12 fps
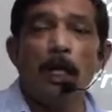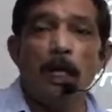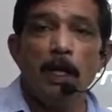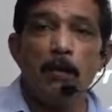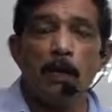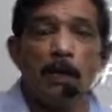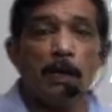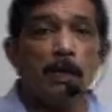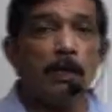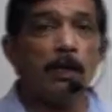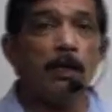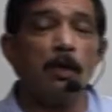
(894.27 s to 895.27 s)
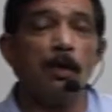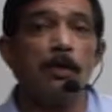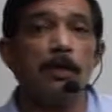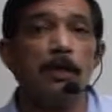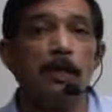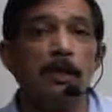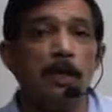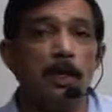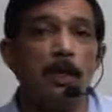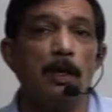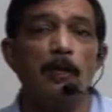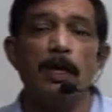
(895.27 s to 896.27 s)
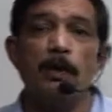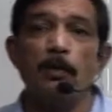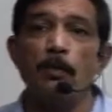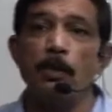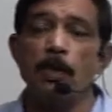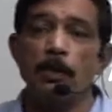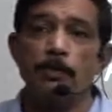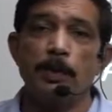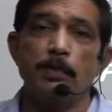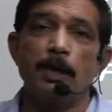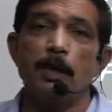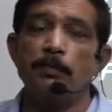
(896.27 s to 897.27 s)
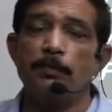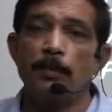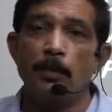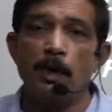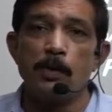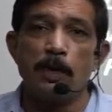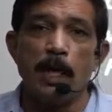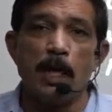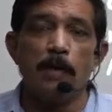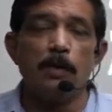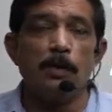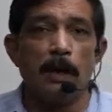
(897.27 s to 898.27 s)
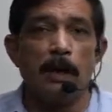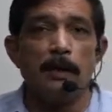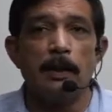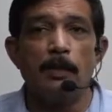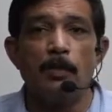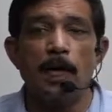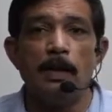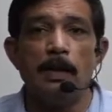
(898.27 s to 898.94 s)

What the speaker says: It was a consulate general bedroom because people come from outside to collect their mail,